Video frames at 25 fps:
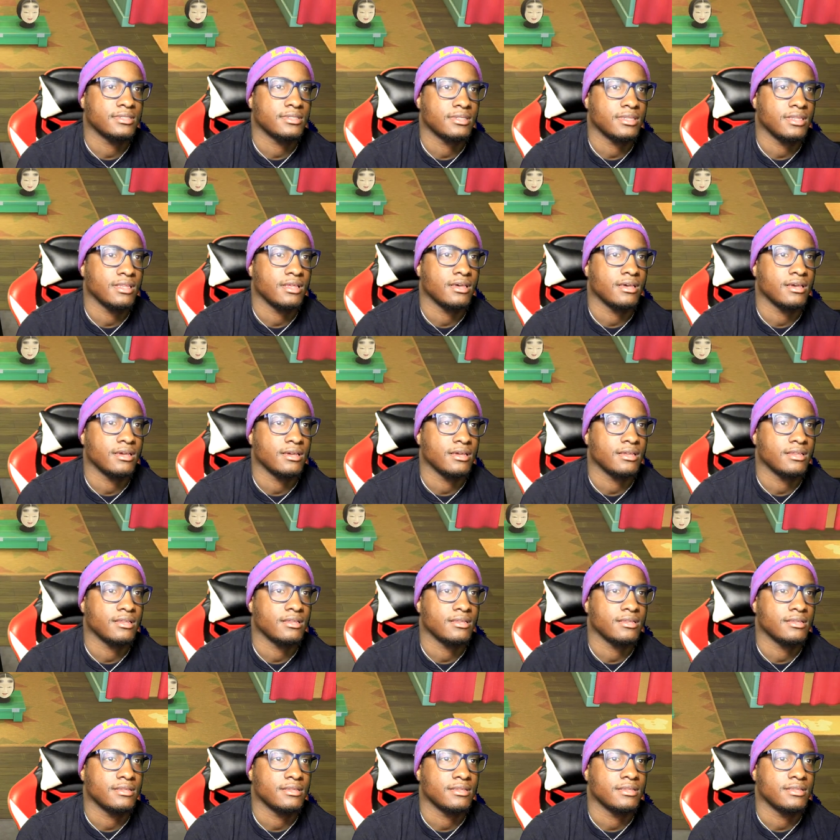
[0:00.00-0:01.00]
Look,
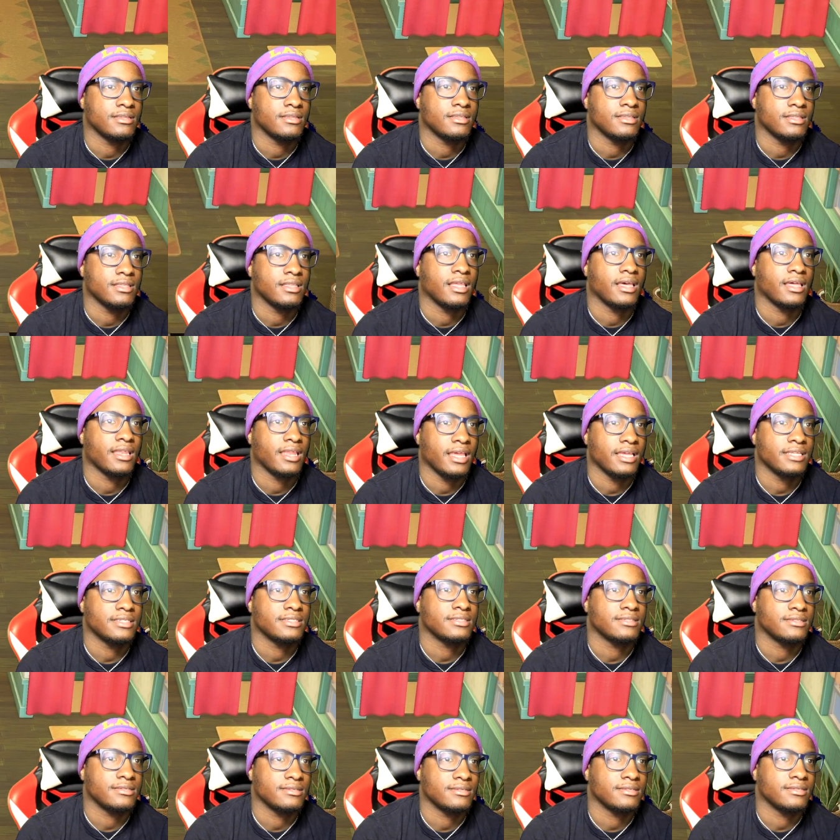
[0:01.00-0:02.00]
now
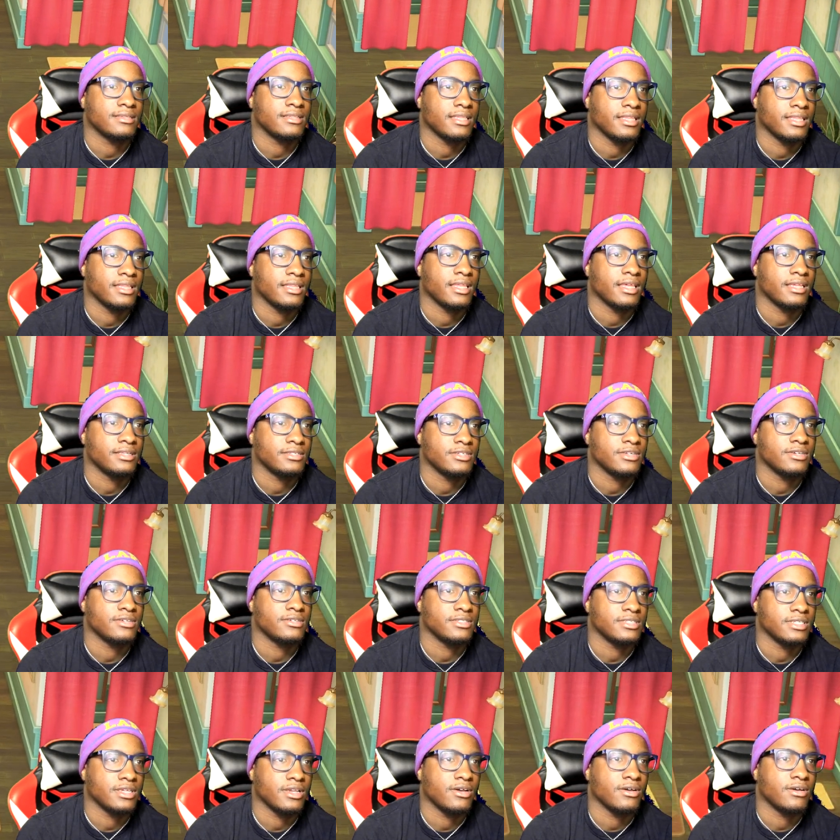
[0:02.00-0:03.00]
that's that
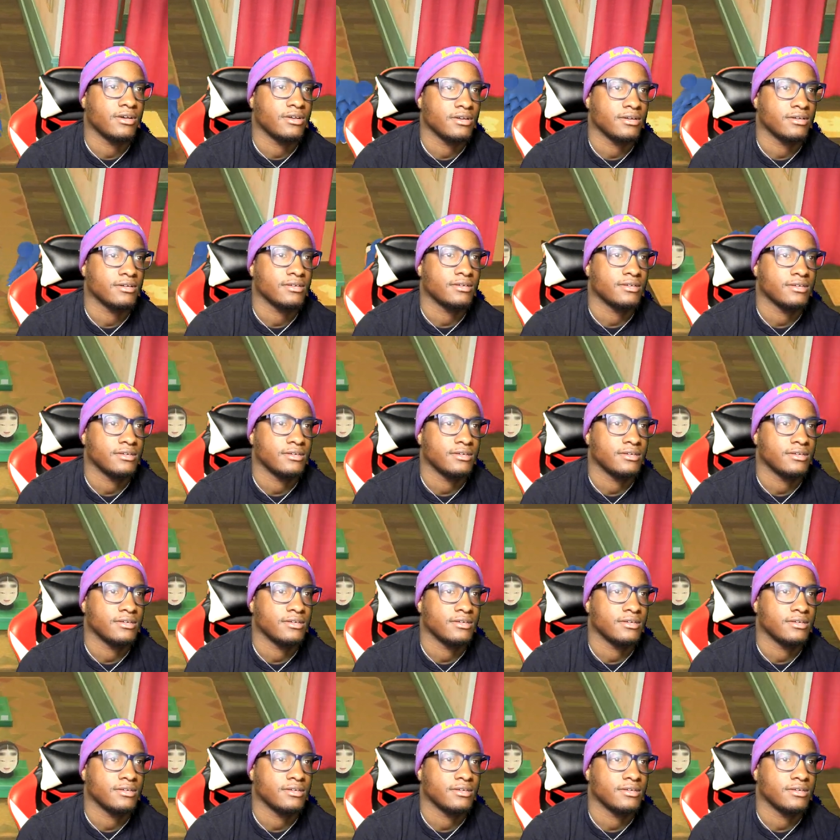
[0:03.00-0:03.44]
jersey hard.